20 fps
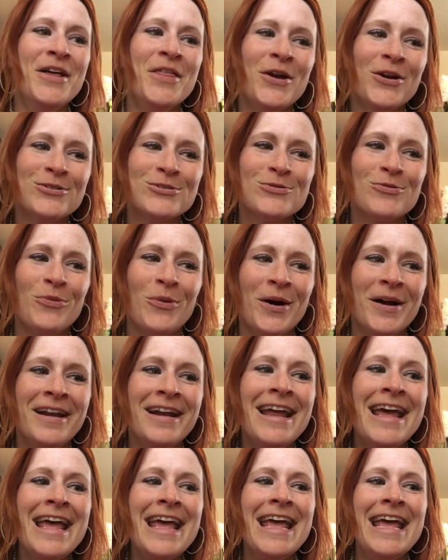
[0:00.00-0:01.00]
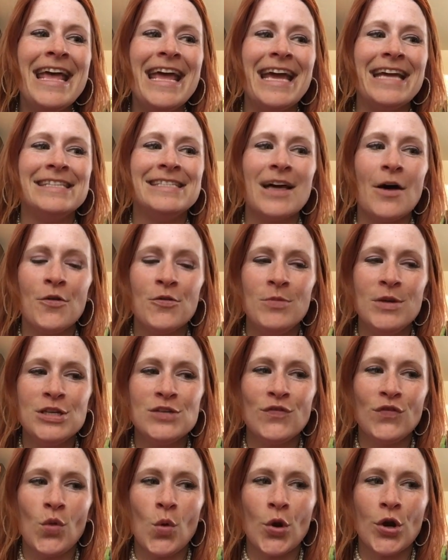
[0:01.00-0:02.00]
There's one in South
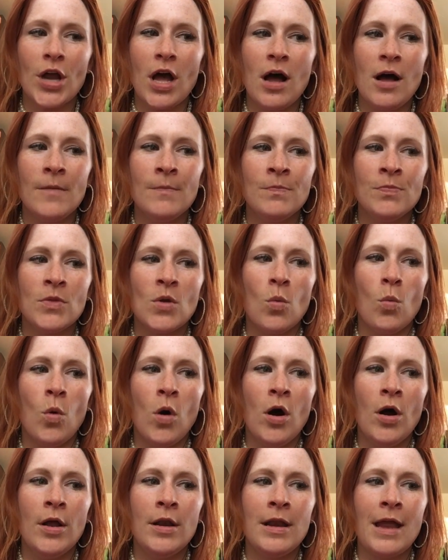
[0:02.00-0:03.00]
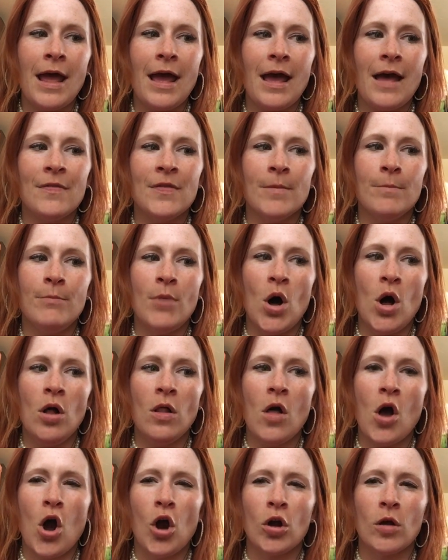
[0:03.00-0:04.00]
Beach, Florida, one at the
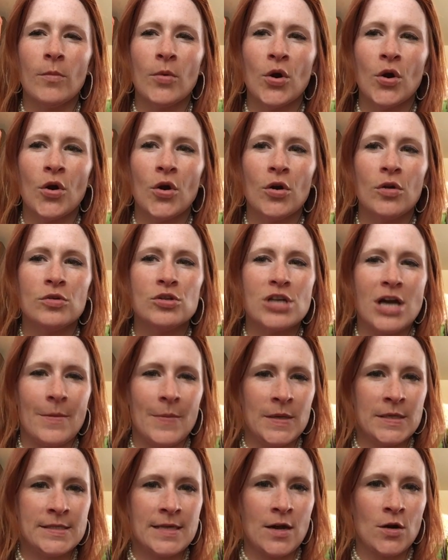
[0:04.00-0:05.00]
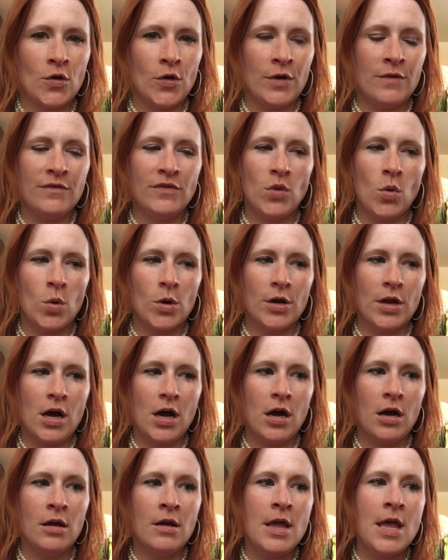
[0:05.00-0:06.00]
Ball Harbor Shopping Center in
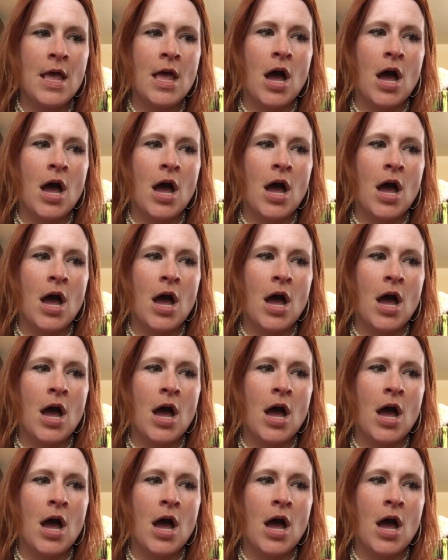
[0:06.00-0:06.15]
Florida,